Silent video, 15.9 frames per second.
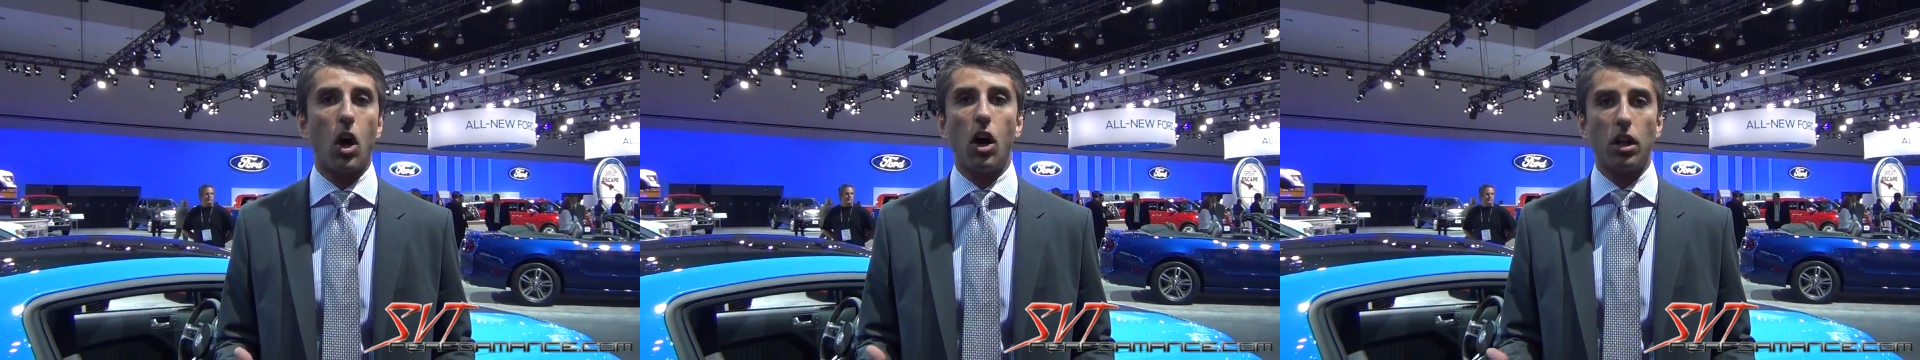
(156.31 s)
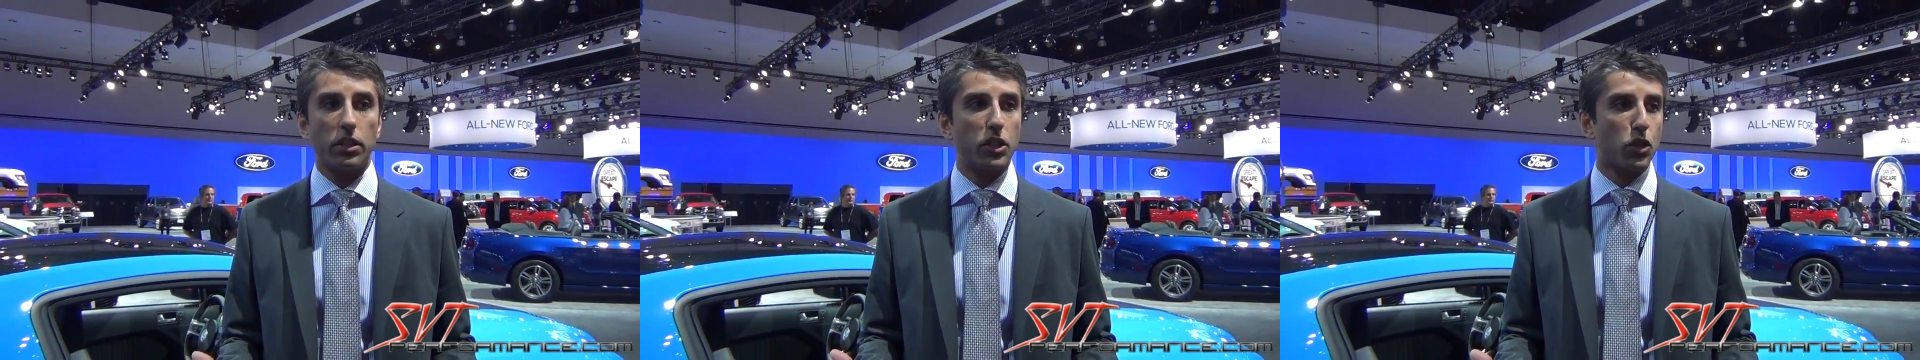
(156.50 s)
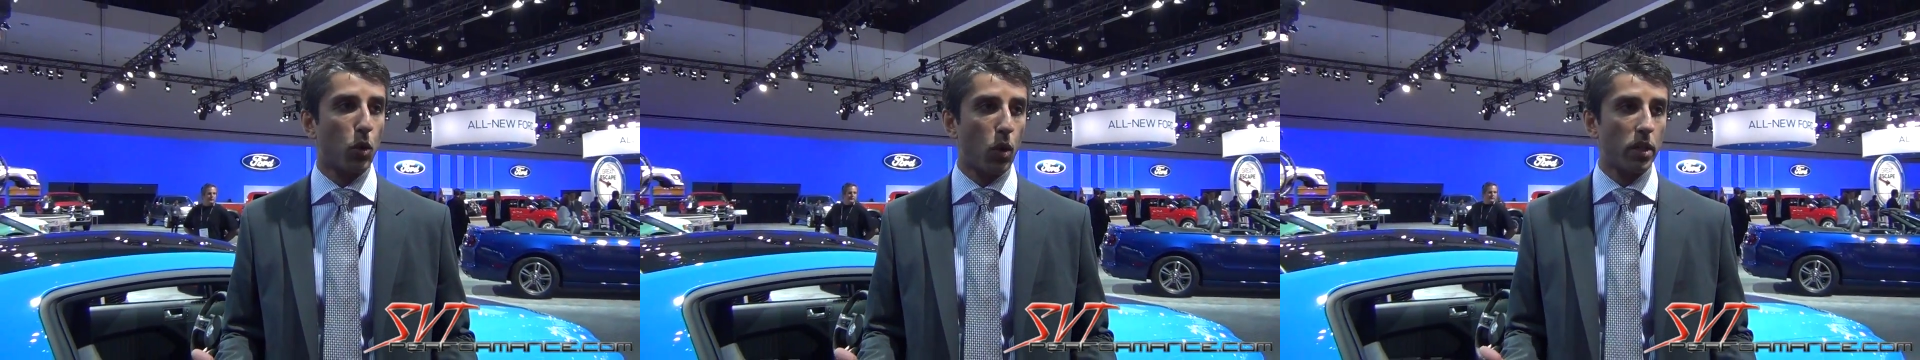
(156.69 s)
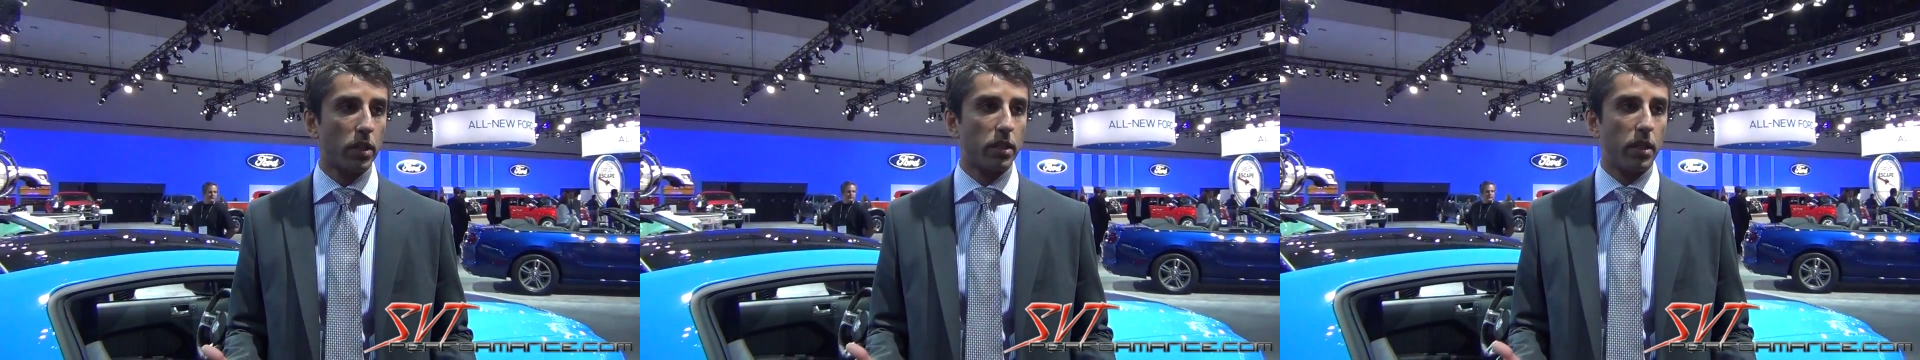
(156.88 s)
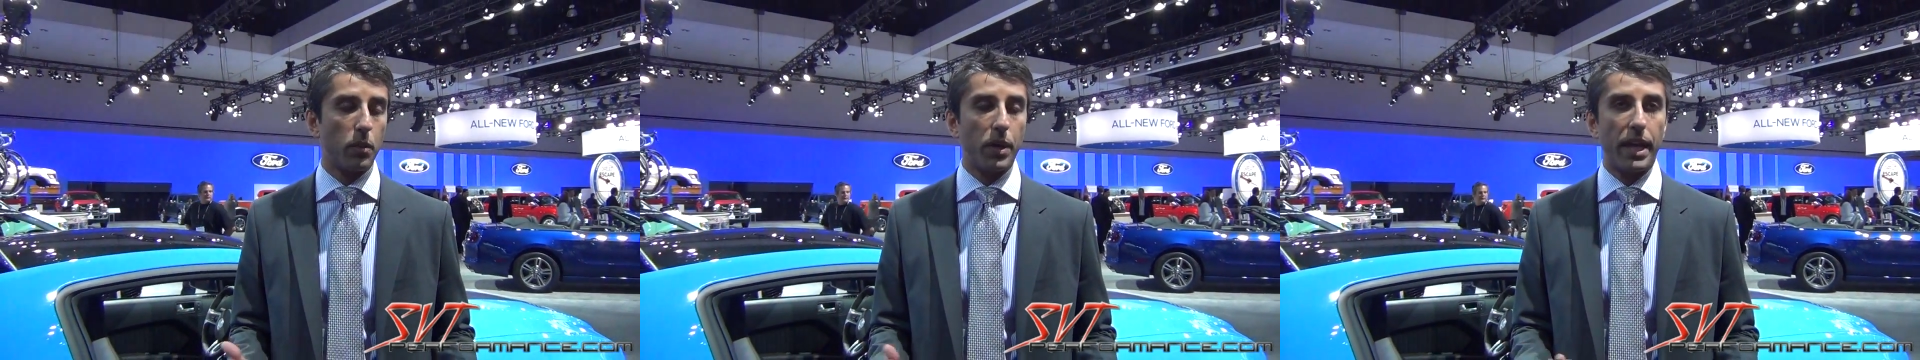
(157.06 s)
all the
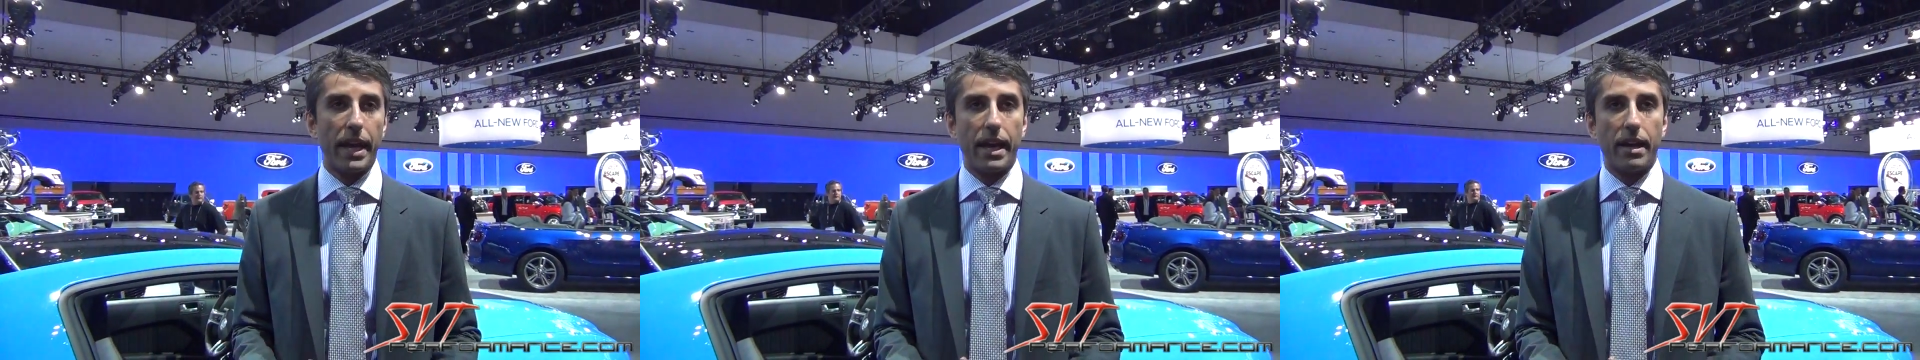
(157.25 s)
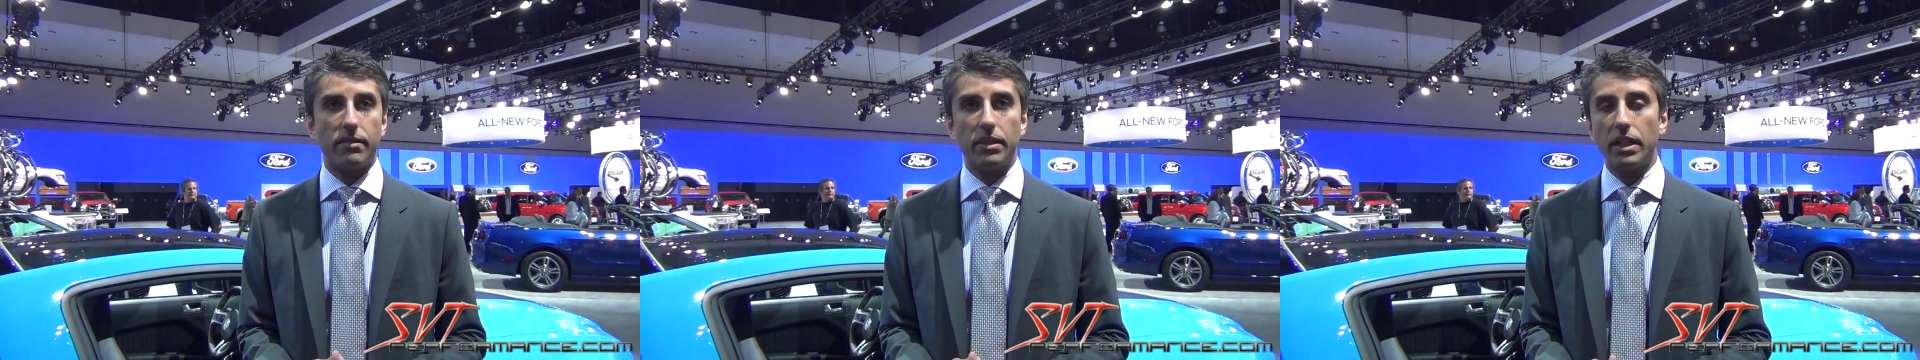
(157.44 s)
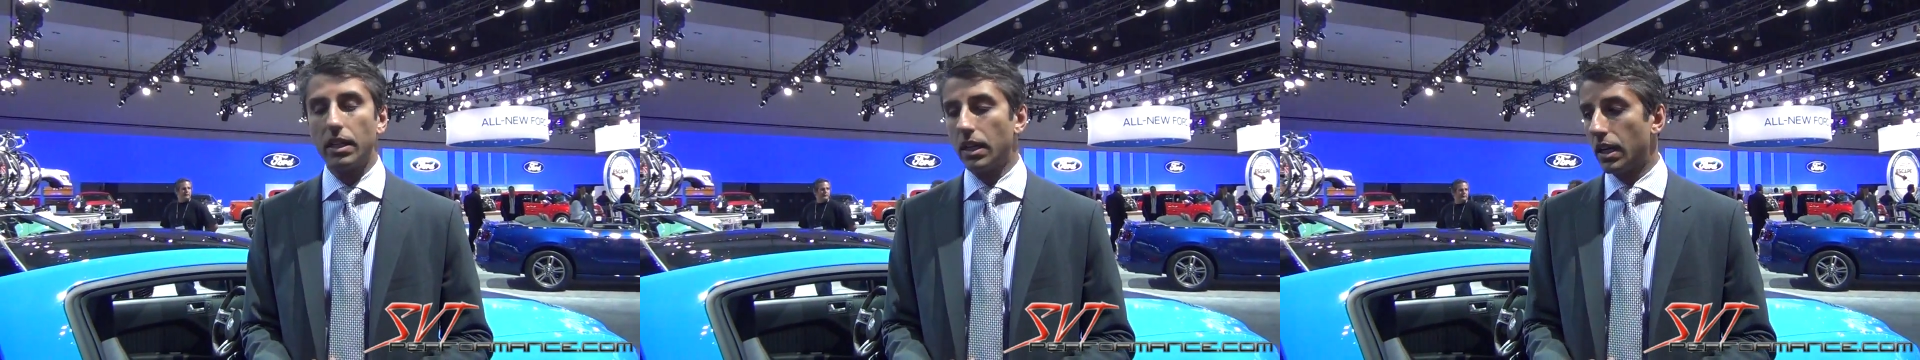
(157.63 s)
torque that we have.